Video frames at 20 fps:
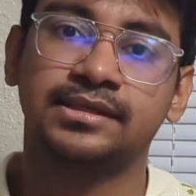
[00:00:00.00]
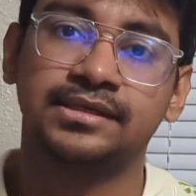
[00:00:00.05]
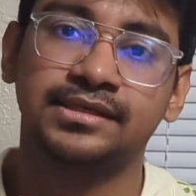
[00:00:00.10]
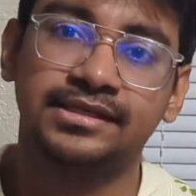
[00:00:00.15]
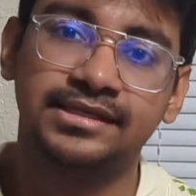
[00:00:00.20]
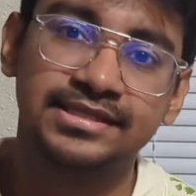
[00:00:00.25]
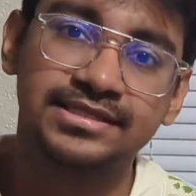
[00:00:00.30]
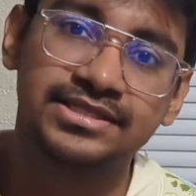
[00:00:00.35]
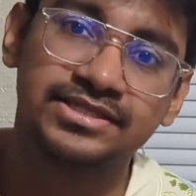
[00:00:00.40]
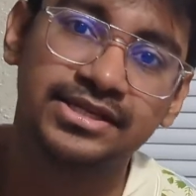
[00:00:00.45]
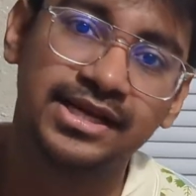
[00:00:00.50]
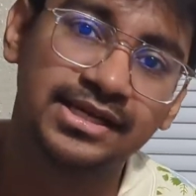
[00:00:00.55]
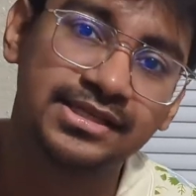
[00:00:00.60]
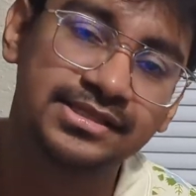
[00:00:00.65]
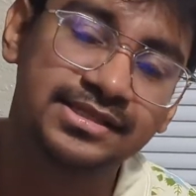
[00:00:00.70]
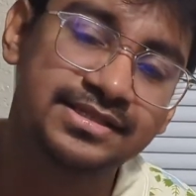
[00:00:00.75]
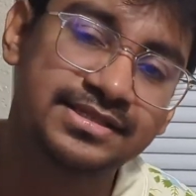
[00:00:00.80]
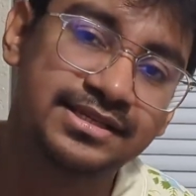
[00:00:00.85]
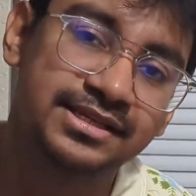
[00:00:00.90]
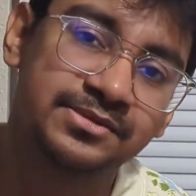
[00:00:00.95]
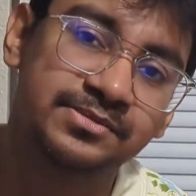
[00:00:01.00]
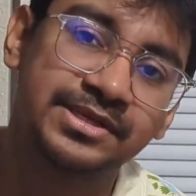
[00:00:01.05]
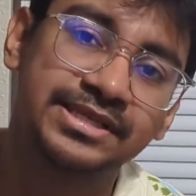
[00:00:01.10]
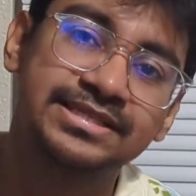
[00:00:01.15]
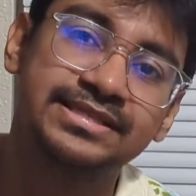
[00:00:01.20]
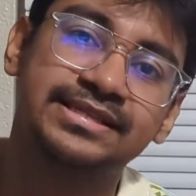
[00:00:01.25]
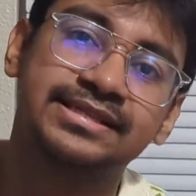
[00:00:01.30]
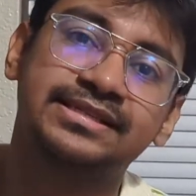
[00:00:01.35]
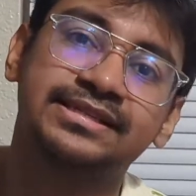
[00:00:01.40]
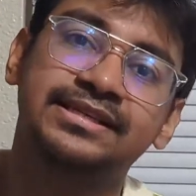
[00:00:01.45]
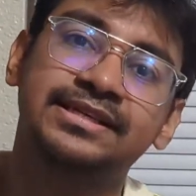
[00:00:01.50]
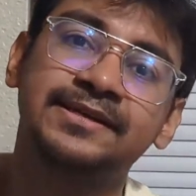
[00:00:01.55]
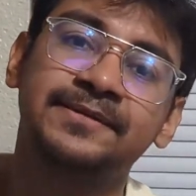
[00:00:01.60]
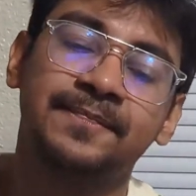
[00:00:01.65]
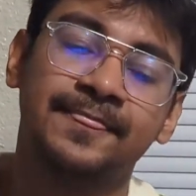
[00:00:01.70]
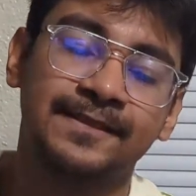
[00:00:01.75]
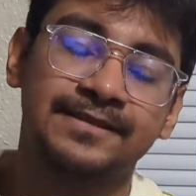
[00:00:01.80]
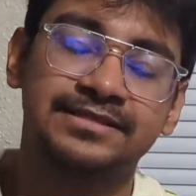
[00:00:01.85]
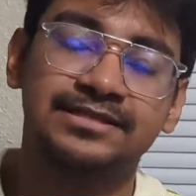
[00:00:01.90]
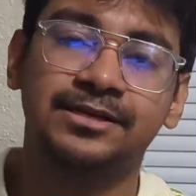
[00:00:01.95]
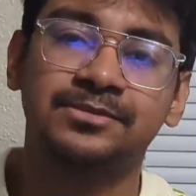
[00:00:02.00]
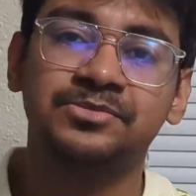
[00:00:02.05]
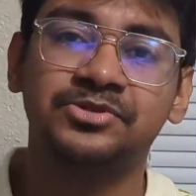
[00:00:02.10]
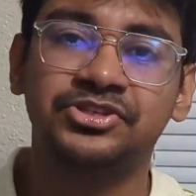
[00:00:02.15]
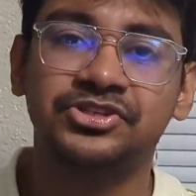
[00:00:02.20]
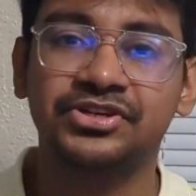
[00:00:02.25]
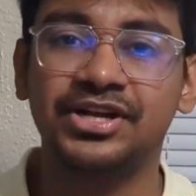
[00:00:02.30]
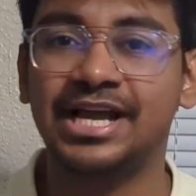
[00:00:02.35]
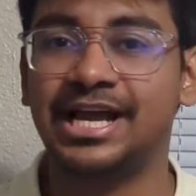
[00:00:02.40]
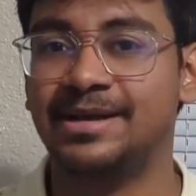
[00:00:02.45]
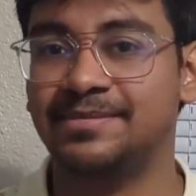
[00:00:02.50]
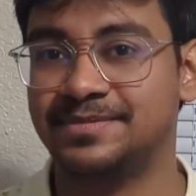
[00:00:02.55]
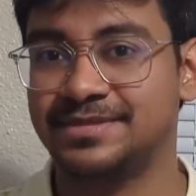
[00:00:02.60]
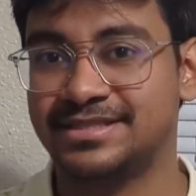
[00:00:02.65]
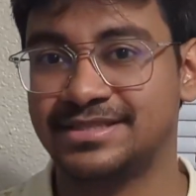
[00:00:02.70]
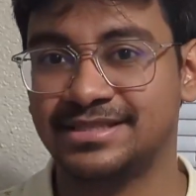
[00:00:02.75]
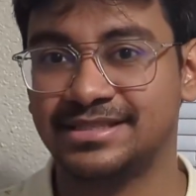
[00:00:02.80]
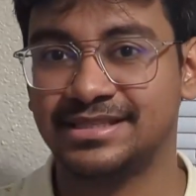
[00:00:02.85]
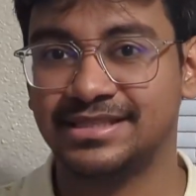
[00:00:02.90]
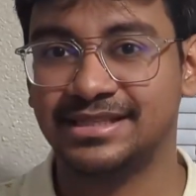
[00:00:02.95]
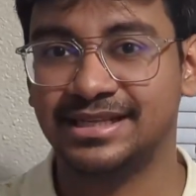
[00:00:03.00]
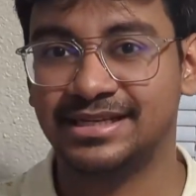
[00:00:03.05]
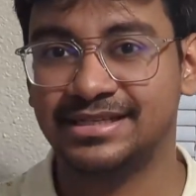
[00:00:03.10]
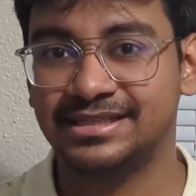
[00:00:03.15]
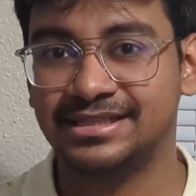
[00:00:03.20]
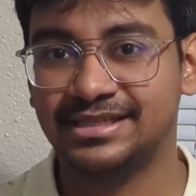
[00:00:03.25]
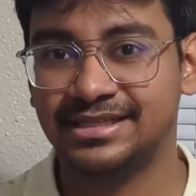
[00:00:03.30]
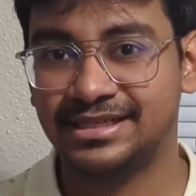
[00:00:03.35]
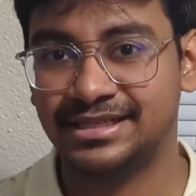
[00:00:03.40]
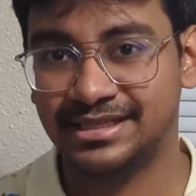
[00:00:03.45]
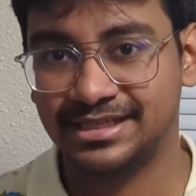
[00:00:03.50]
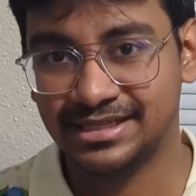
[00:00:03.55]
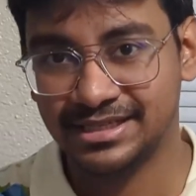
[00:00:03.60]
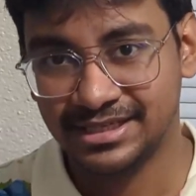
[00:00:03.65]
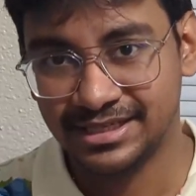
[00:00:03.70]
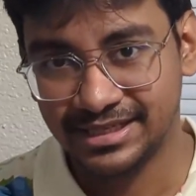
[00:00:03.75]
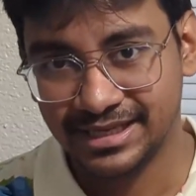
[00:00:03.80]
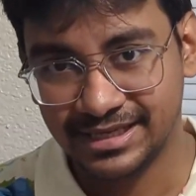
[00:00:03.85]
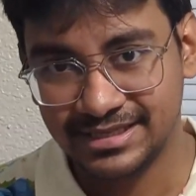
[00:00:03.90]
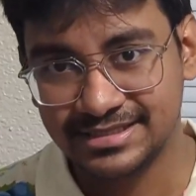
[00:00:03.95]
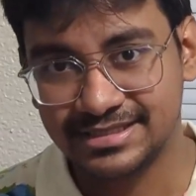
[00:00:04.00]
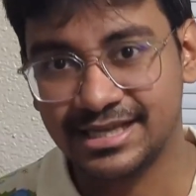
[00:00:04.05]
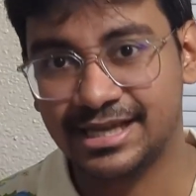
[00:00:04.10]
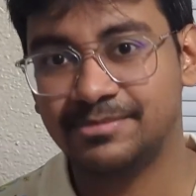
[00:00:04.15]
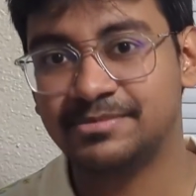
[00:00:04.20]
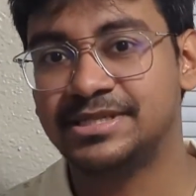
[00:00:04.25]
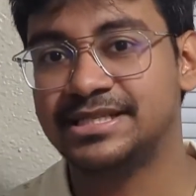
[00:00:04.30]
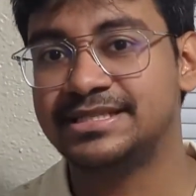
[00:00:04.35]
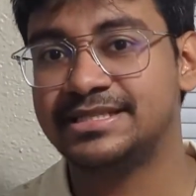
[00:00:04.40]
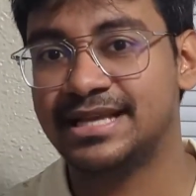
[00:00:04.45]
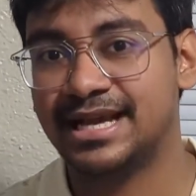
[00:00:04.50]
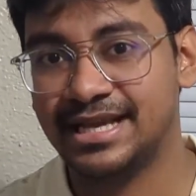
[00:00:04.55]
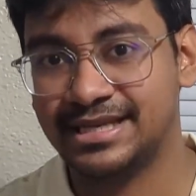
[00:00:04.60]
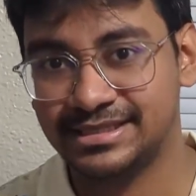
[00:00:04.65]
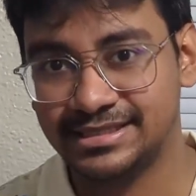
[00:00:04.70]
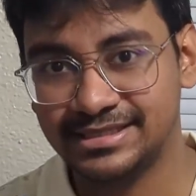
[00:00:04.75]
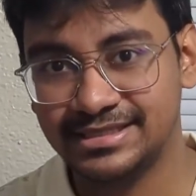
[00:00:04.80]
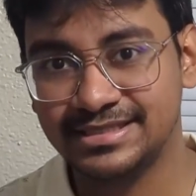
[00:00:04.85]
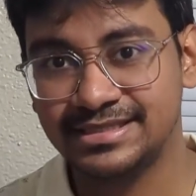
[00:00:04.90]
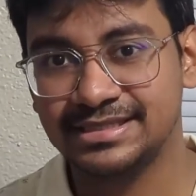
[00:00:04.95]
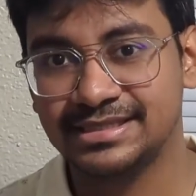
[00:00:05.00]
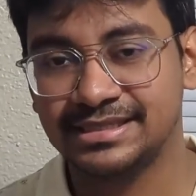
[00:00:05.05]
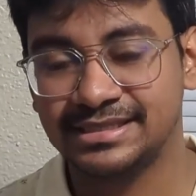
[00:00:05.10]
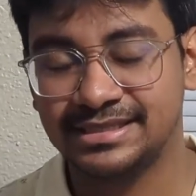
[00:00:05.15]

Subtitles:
Distractors are basically some traps that the exam designers,